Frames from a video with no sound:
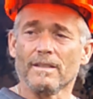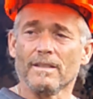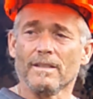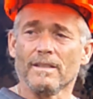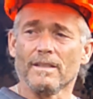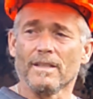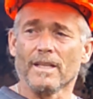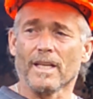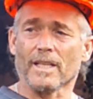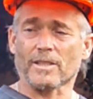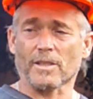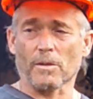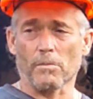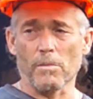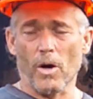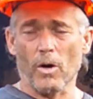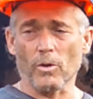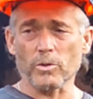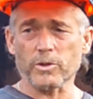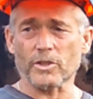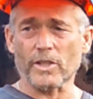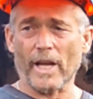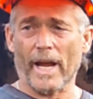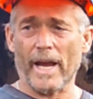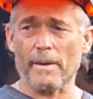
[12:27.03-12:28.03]
is the
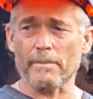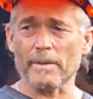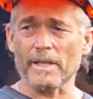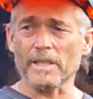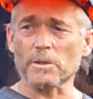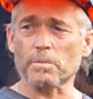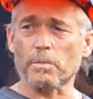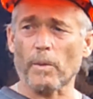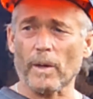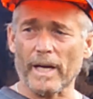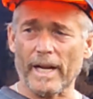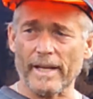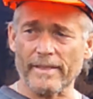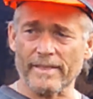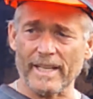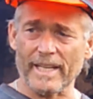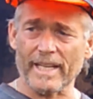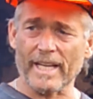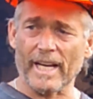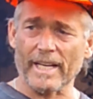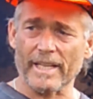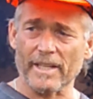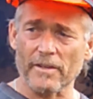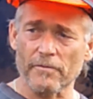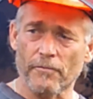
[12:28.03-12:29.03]
most damaged, but I
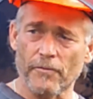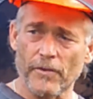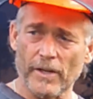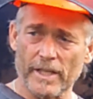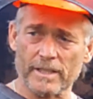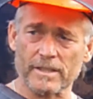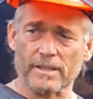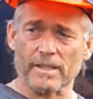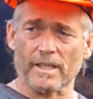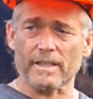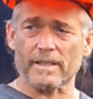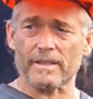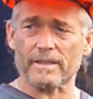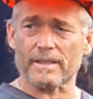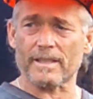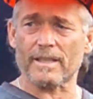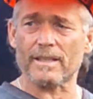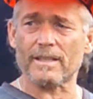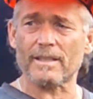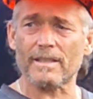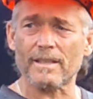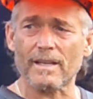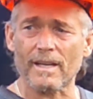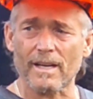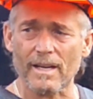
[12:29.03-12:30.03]
think I can fix it.
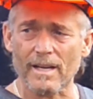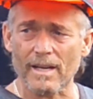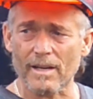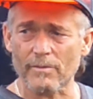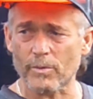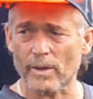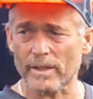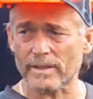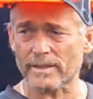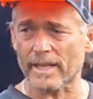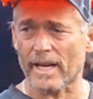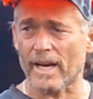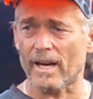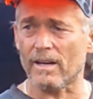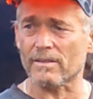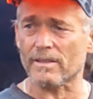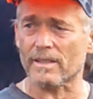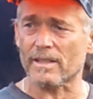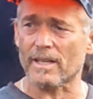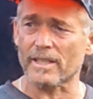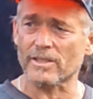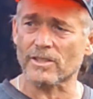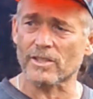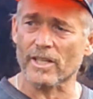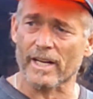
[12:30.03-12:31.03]
I went down
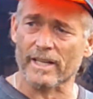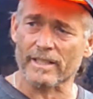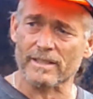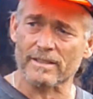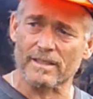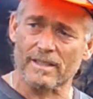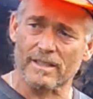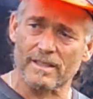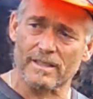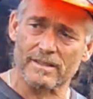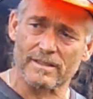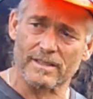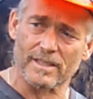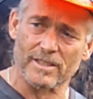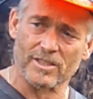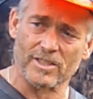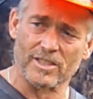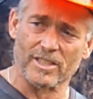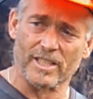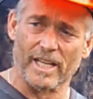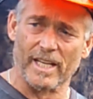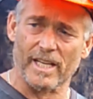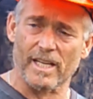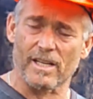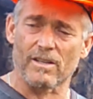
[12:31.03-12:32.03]
and I checked the
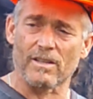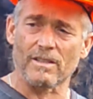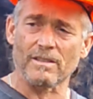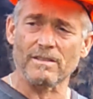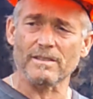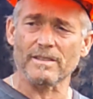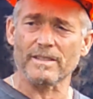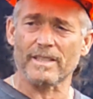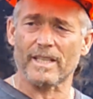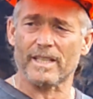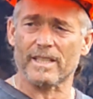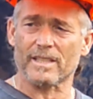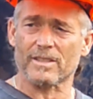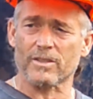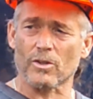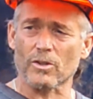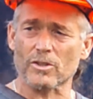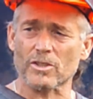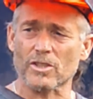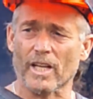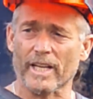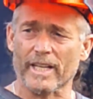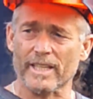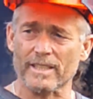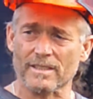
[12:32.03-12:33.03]
steel. It
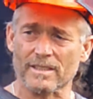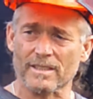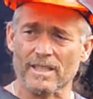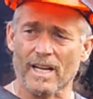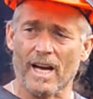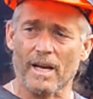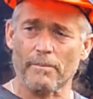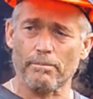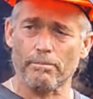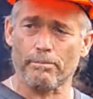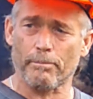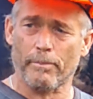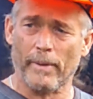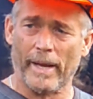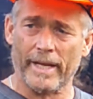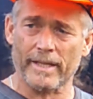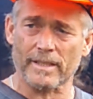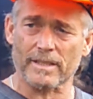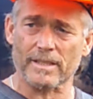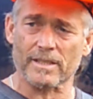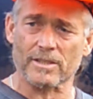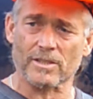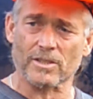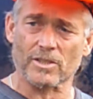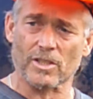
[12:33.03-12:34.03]
looks like it's not
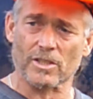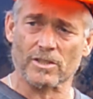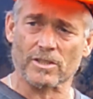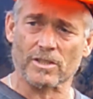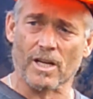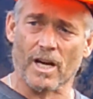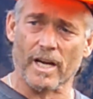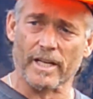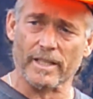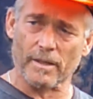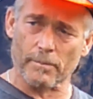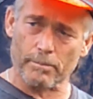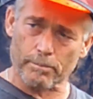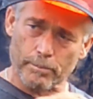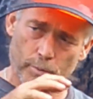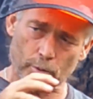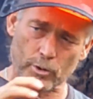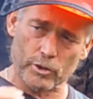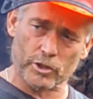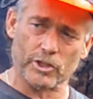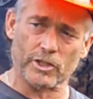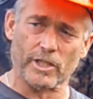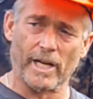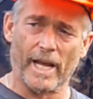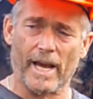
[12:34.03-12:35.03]
bent, it's just kind of
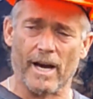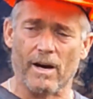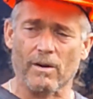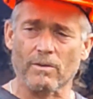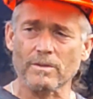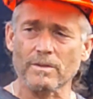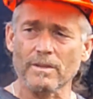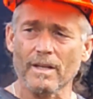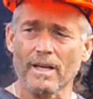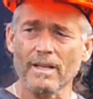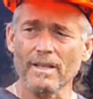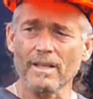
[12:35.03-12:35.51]
pushed down.